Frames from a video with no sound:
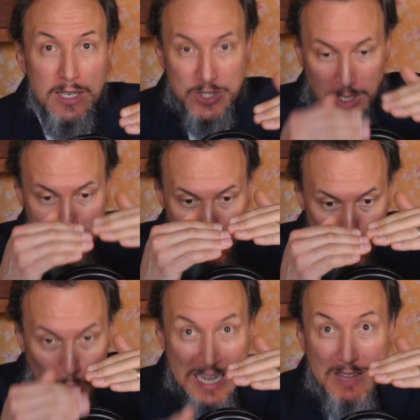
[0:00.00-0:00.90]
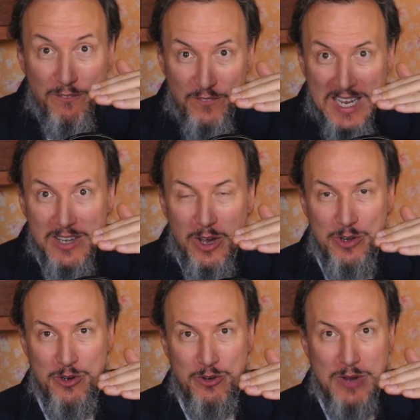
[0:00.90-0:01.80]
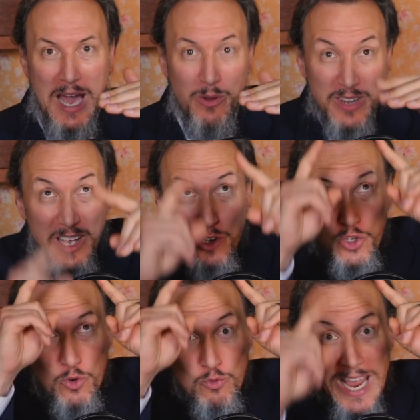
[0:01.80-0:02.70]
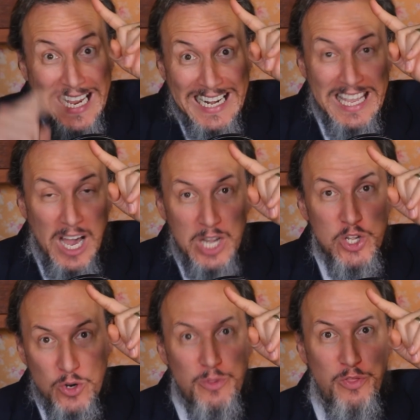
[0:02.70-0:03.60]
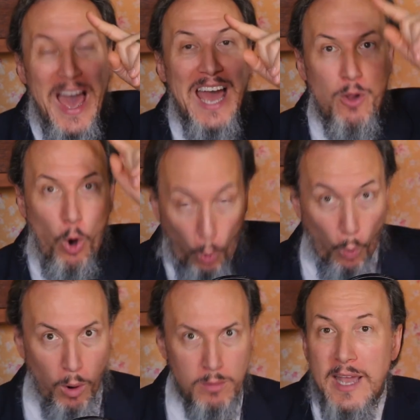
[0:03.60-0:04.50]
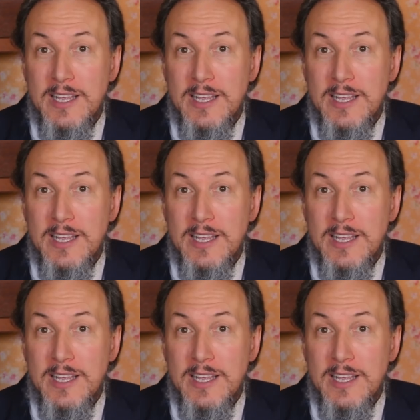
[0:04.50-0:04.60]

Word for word: some 20 feet underground, directly under that hole.